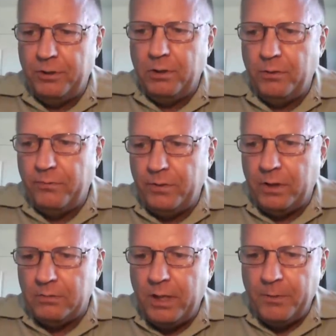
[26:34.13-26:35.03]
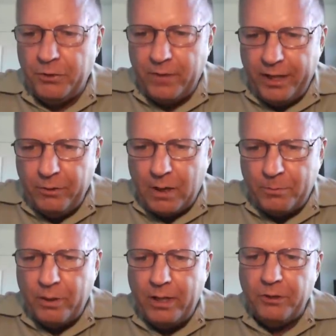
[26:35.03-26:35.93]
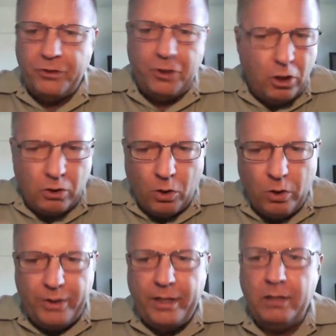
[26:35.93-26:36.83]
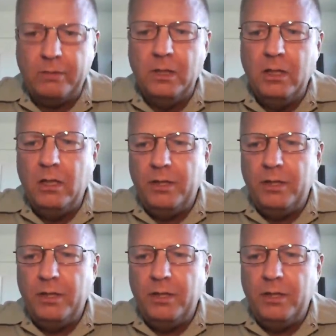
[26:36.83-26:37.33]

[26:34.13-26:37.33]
So if uh, amateur radio operators are on there,